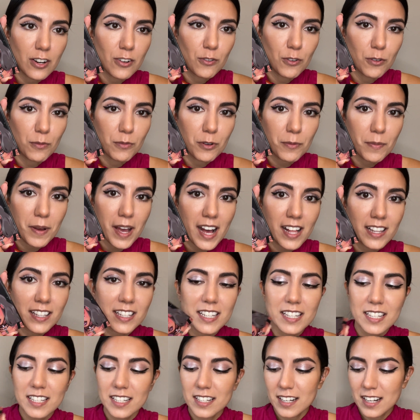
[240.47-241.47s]
Normal
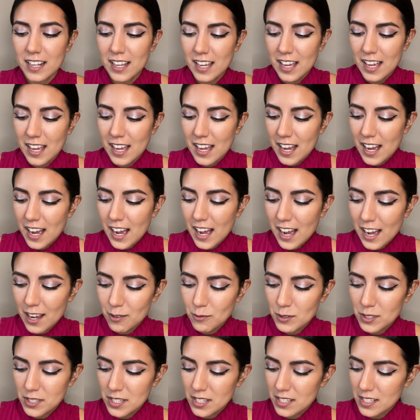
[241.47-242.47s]
palette. I
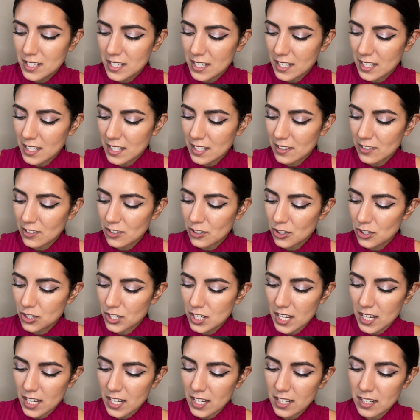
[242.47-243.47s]
was thinking the
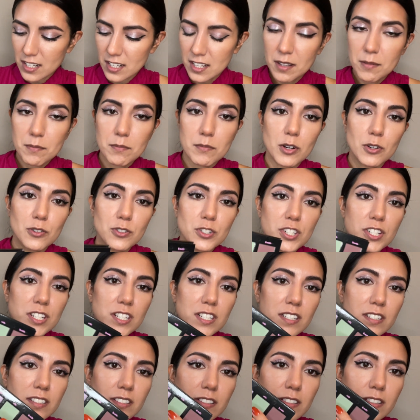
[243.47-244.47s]
shade
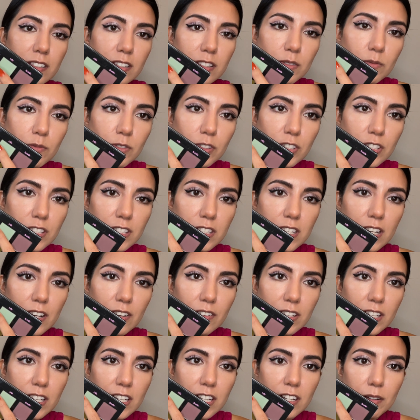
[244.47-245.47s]
Emotions, which is down
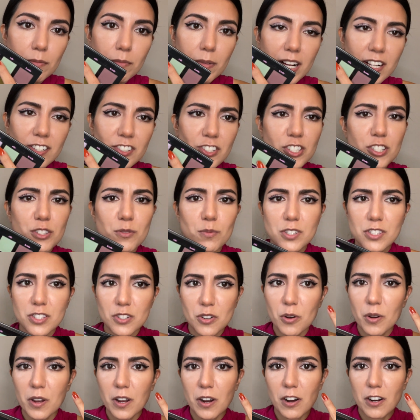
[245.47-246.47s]
here, matches what's
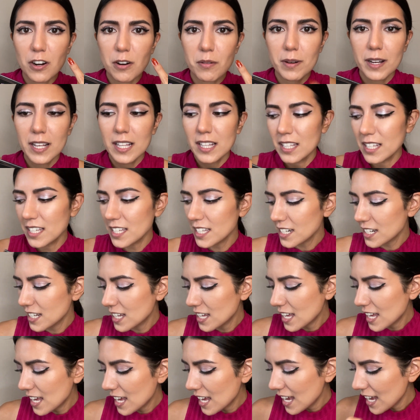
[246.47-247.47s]
going on my lid,
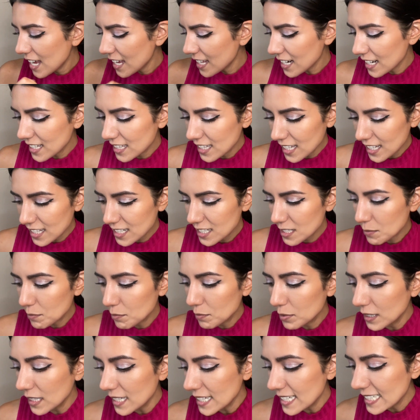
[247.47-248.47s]
and I'd like to
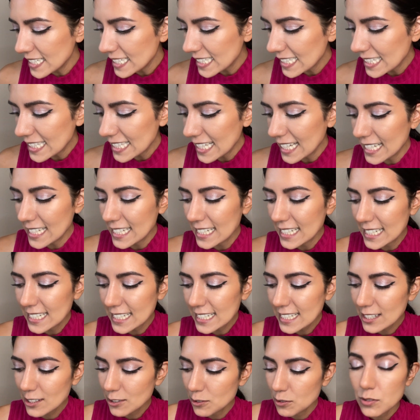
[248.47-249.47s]
blend that
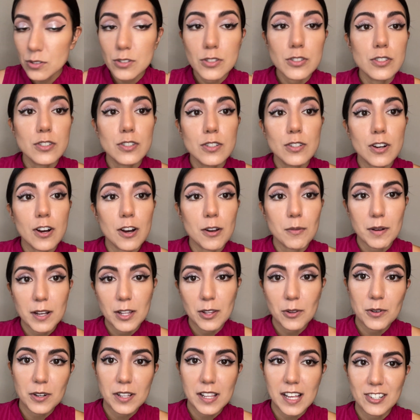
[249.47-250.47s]
out on my
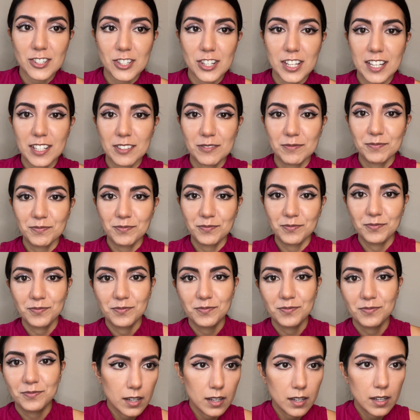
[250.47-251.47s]
lower lash line.
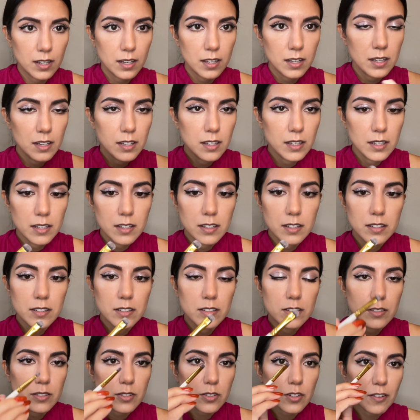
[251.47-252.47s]

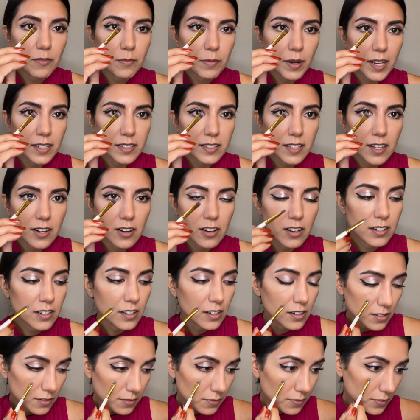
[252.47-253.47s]
So I've packed that on
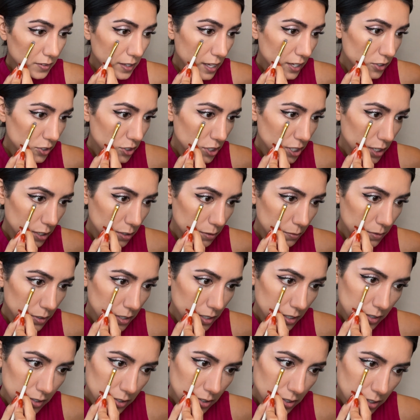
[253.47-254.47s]
a flat shader
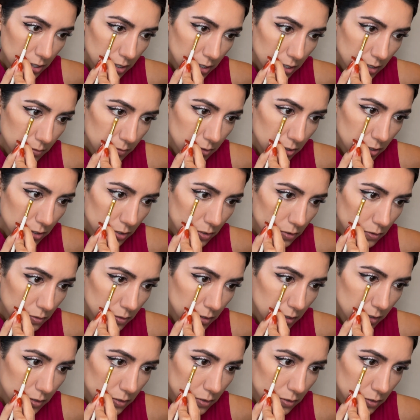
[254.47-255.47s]
brush, and I'm just
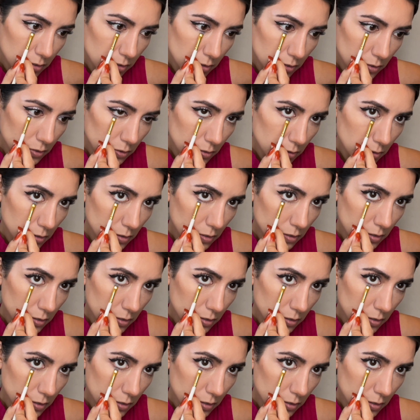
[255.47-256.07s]
going to